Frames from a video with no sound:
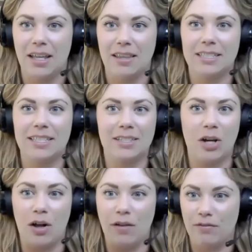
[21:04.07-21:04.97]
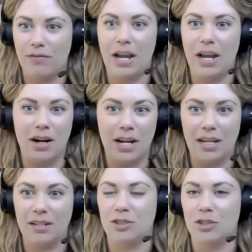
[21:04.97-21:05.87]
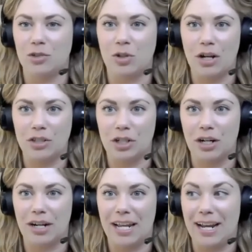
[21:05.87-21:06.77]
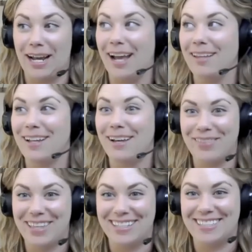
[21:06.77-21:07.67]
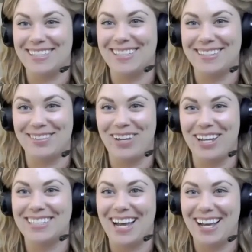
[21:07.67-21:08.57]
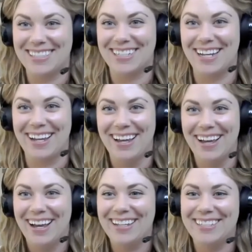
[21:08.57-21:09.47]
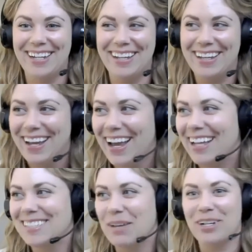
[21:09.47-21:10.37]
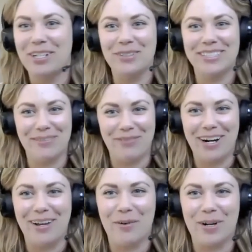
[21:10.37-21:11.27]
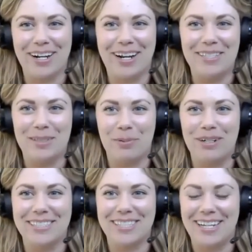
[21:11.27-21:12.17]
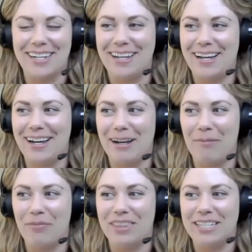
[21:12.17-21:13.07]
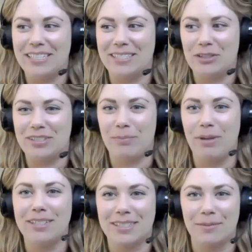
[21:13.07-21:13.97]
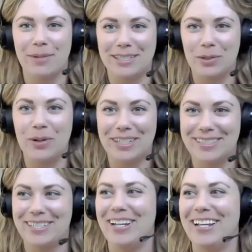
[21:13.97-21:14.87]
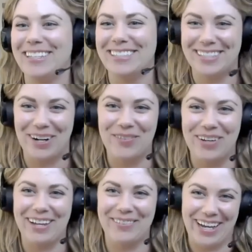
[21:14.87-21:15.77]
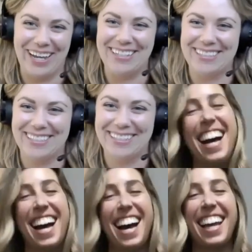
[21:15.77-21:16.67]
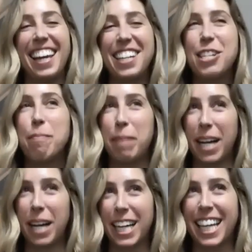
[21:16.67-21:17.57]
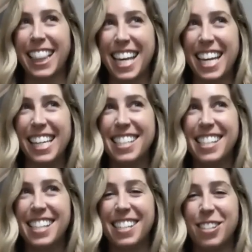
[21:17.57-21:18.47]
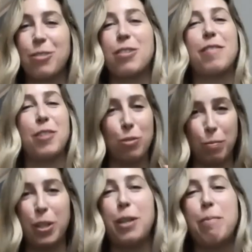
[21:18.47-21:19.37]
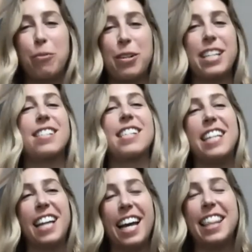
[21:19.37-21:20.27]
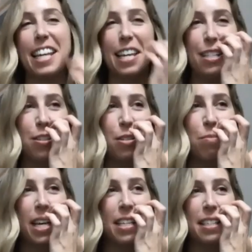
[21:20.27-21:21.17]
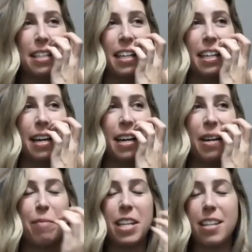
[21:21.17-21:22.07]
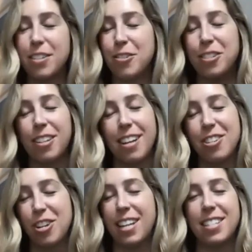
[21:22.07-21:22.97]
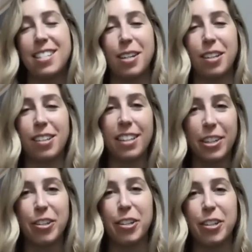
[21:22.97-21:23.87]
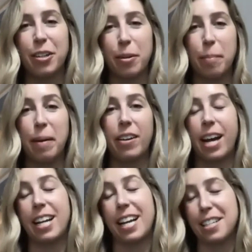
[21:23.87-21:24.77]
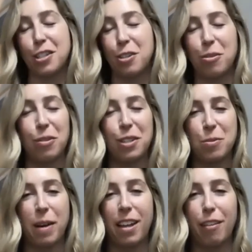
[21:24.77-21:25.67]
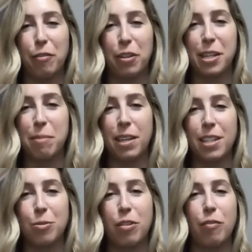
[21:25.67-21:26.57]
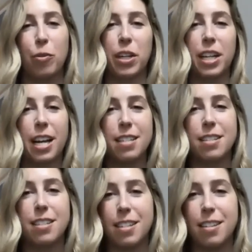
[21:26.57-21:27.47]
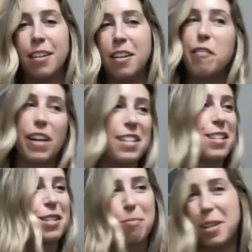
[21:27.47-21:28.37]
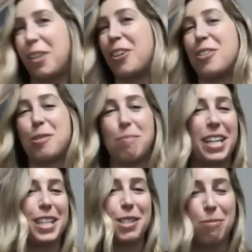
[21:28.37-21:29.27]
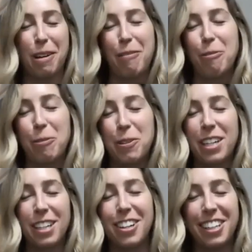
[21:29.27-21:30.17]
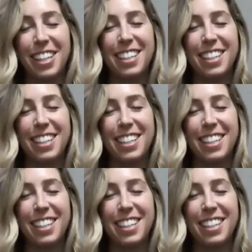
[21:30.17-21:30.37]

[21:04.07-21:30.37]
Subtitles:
This is all very structured, and I love this. This is fantastic. As someone who is a very organized person, this just speaks to my soul in so many ways. I like to bucket things and sort of use bullet points, and I think it just makes it easier to digest and clear about how to execute as well, if we're keeping it sort of organized in phases, pillars, buckets, whatever we want to call it.